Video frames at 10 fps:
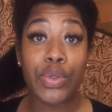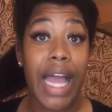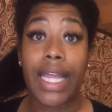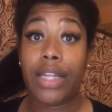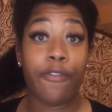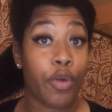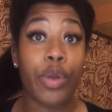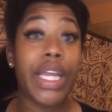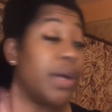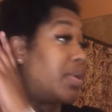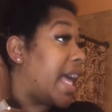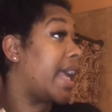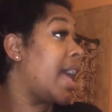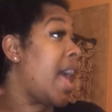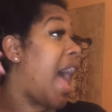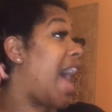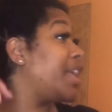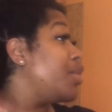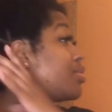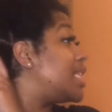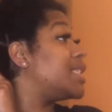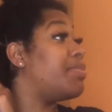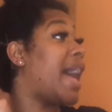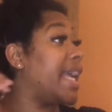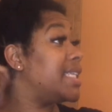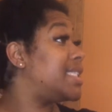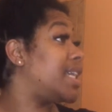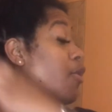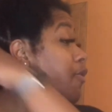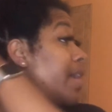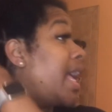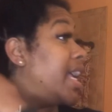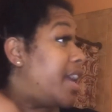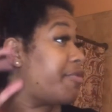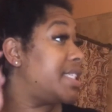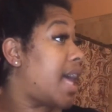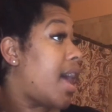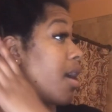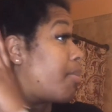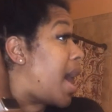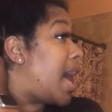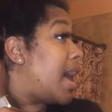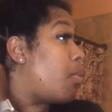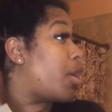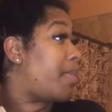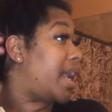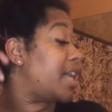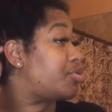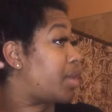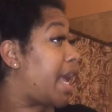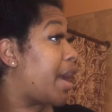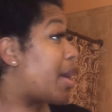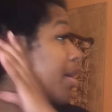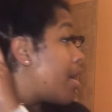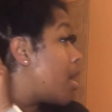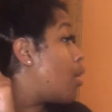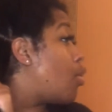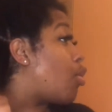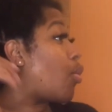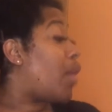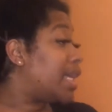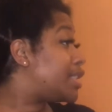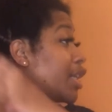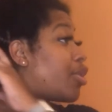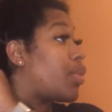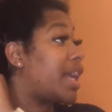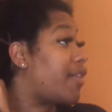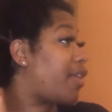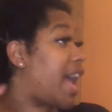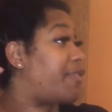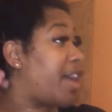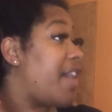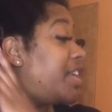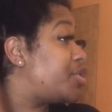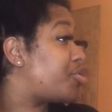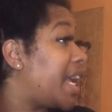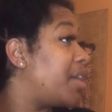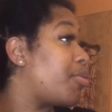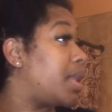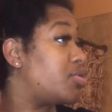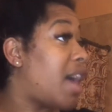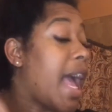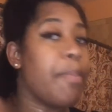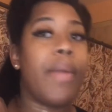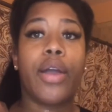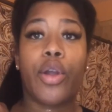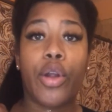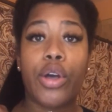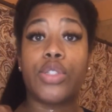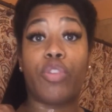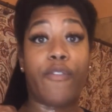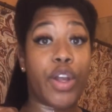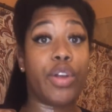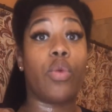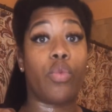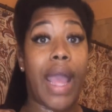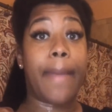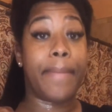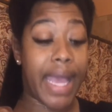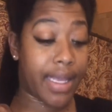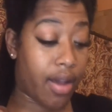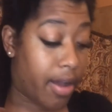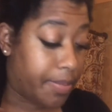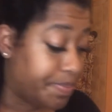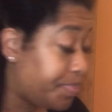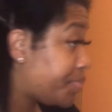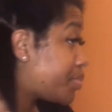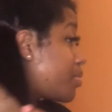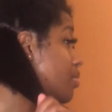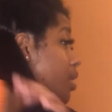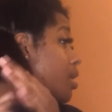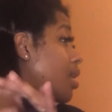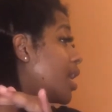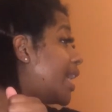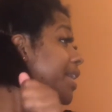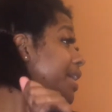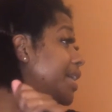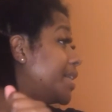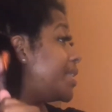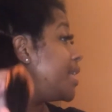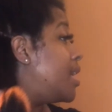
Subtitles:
Like, for real. Like, I use this by itself, and every time I wear my natural hair or wash it or whatever after having it straightened or blow dried, my curls revert right back, y'all. It does.